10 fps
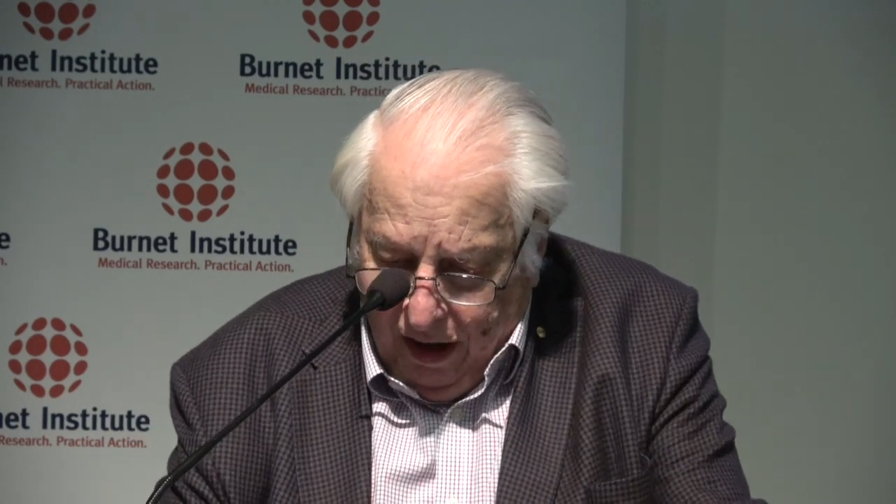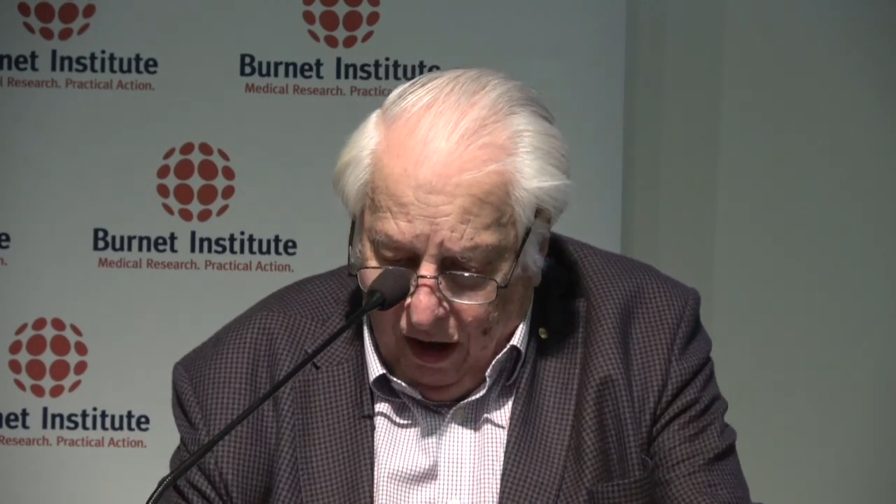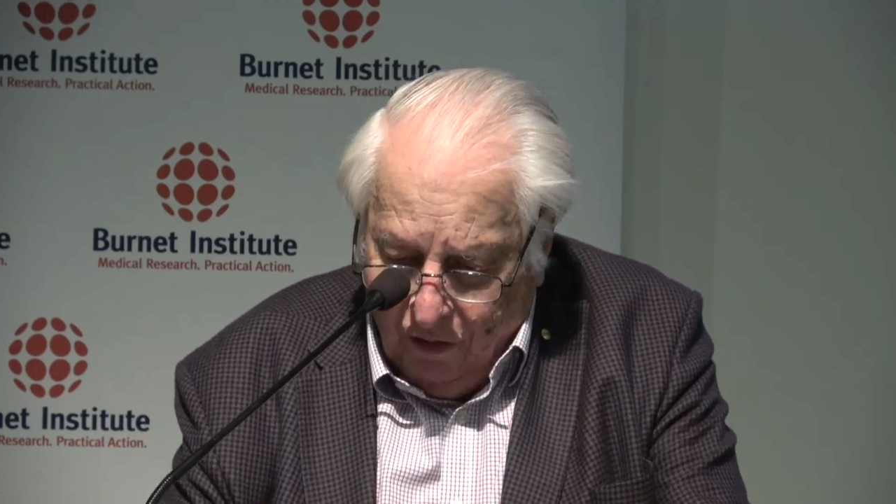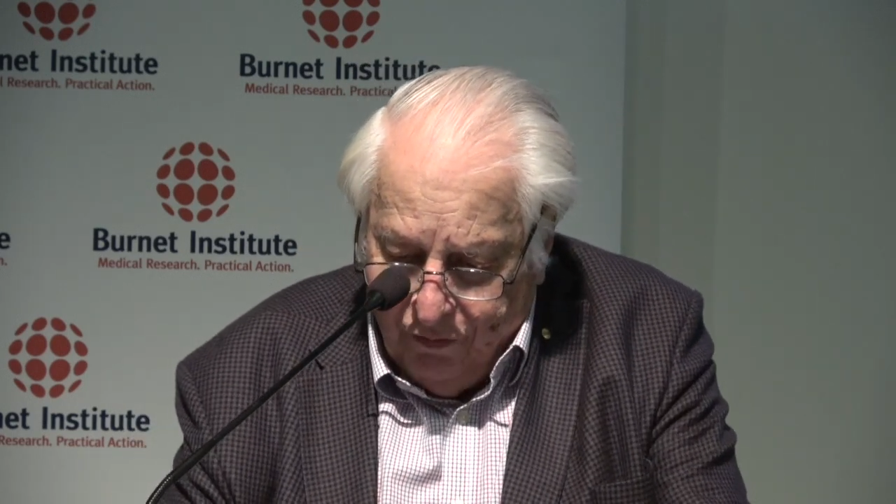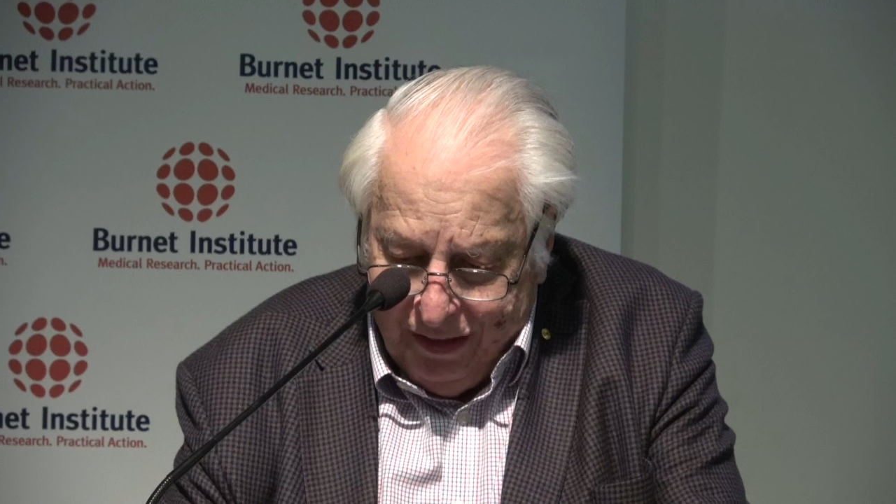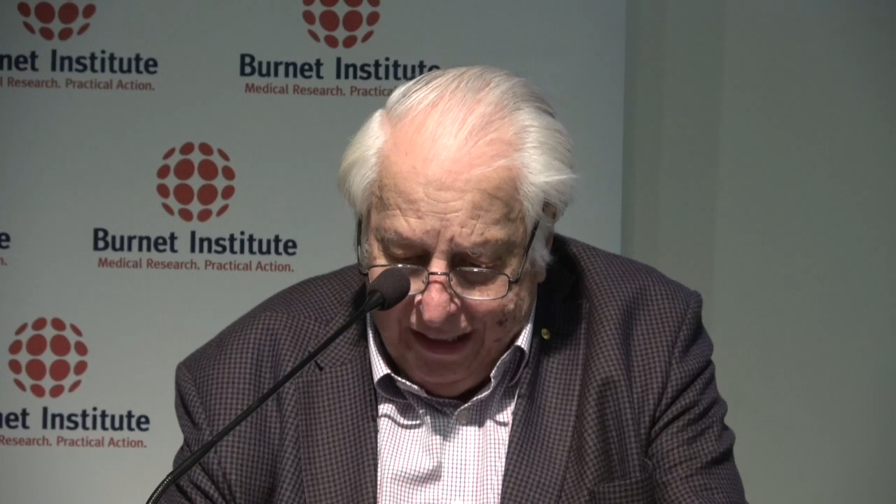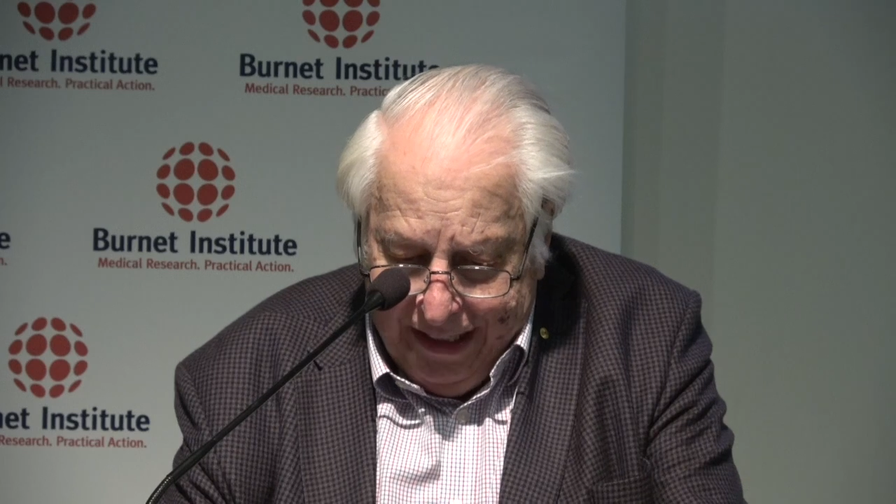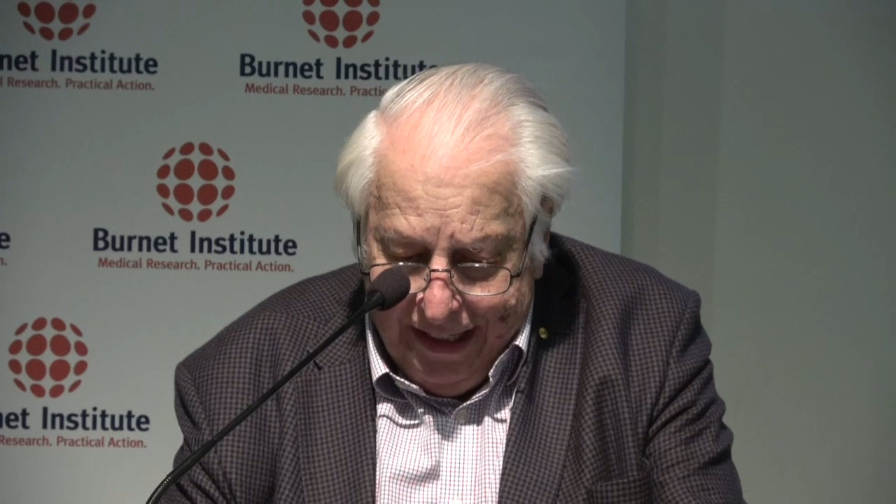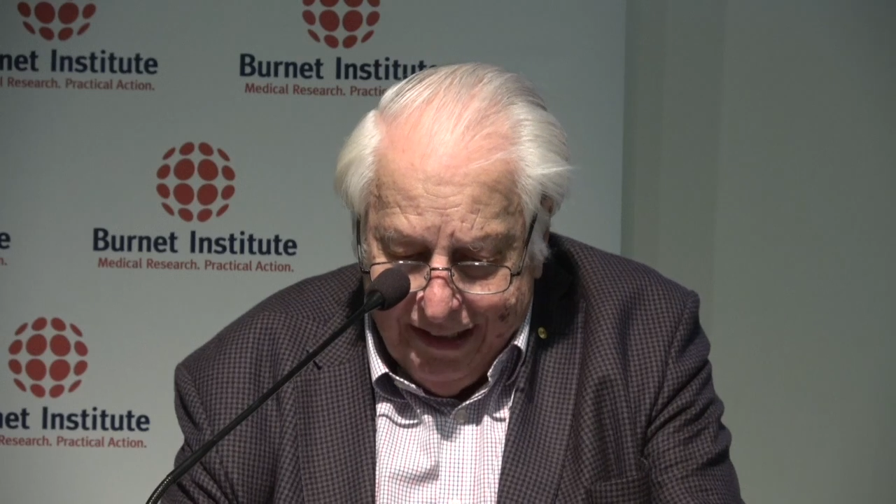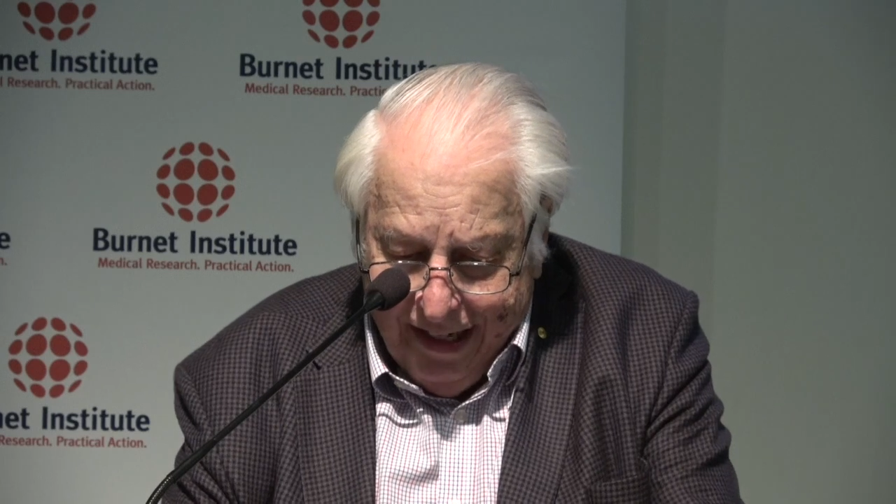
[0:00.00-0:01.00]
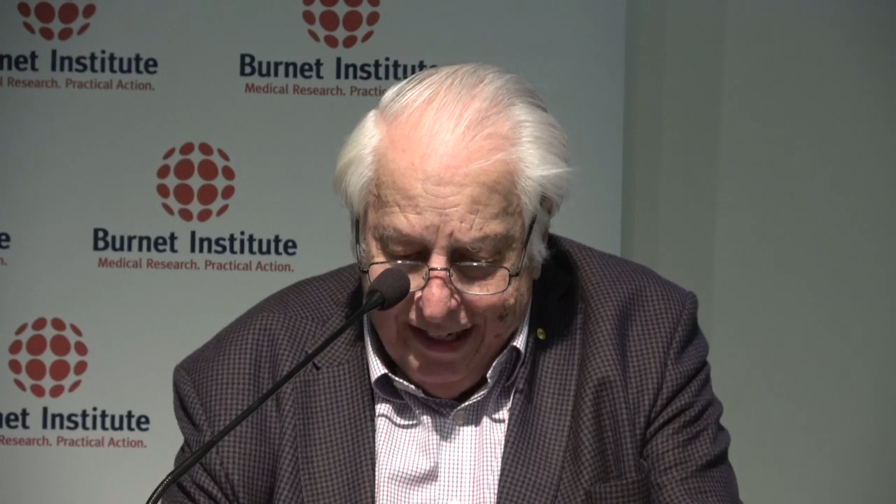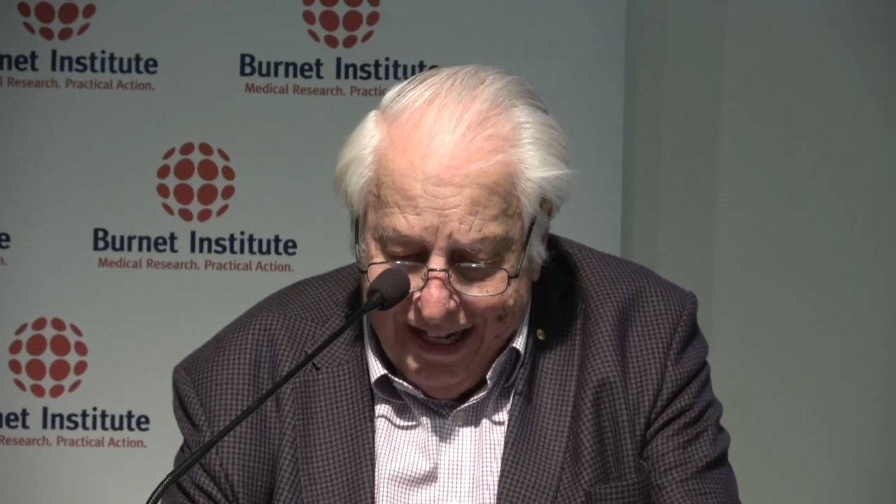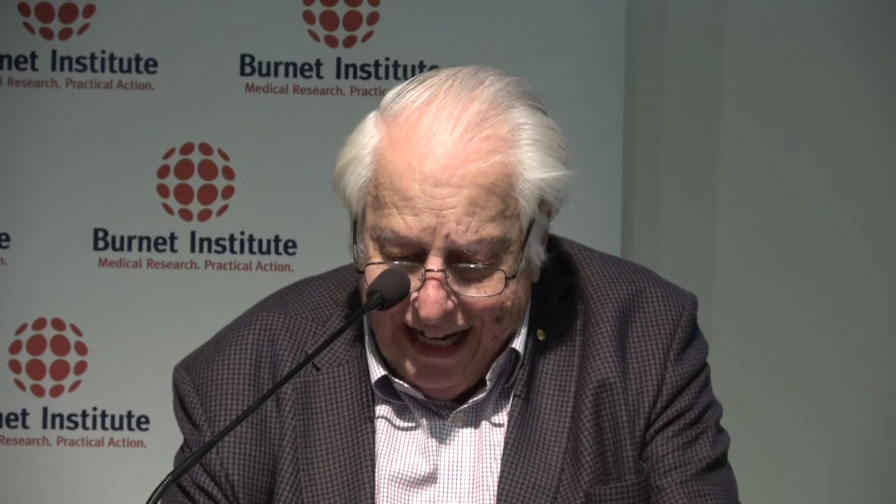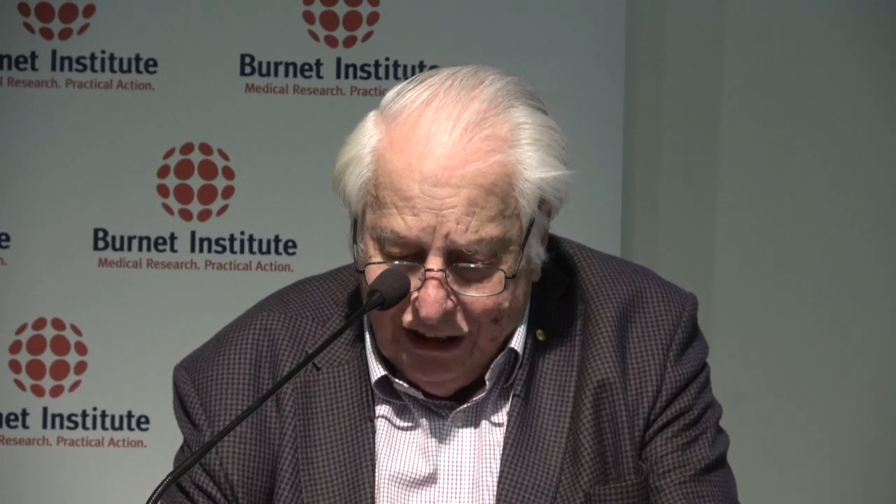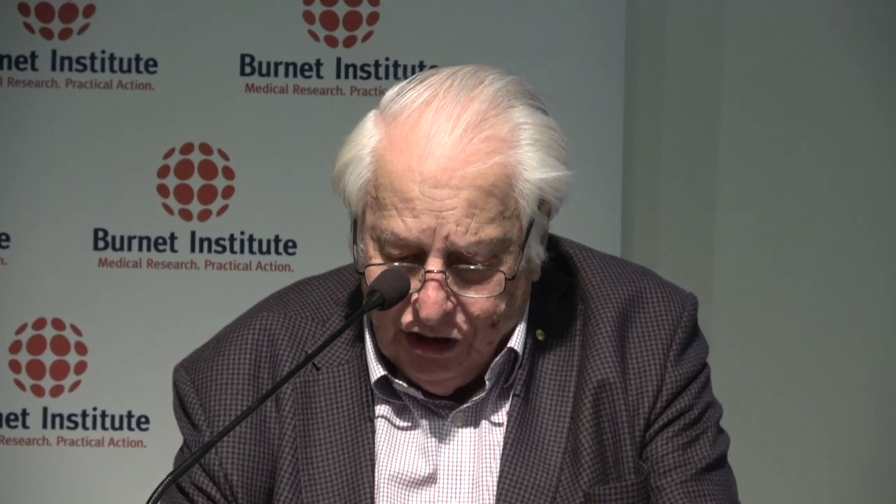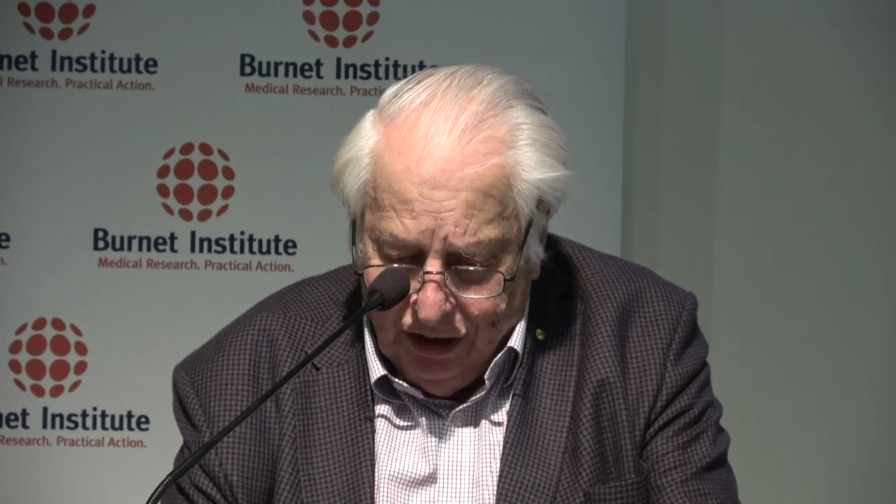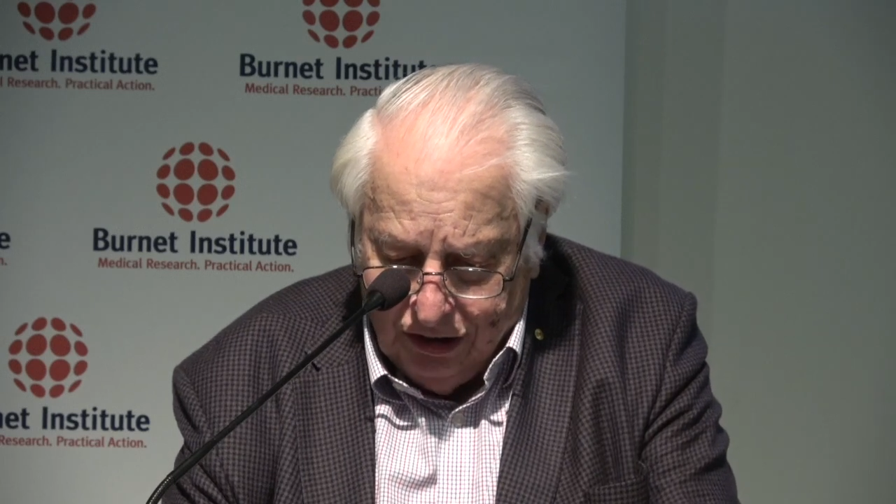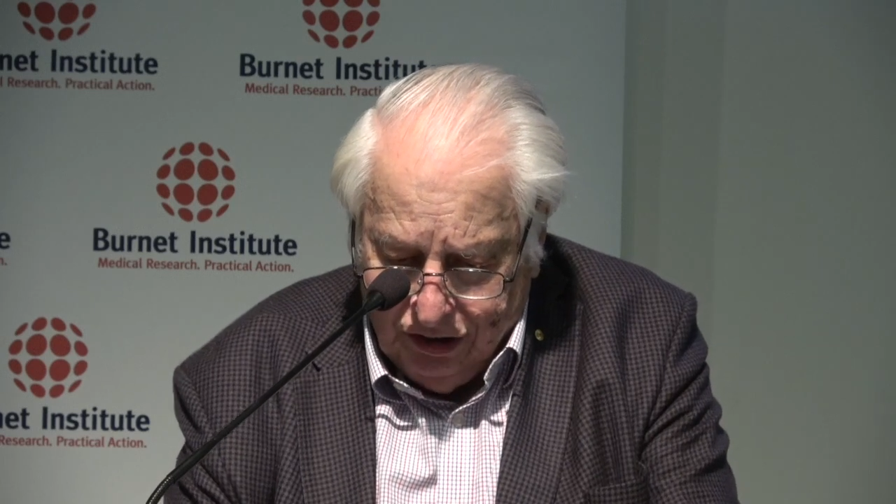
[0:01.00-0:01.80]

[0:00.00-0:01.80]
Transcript: of the international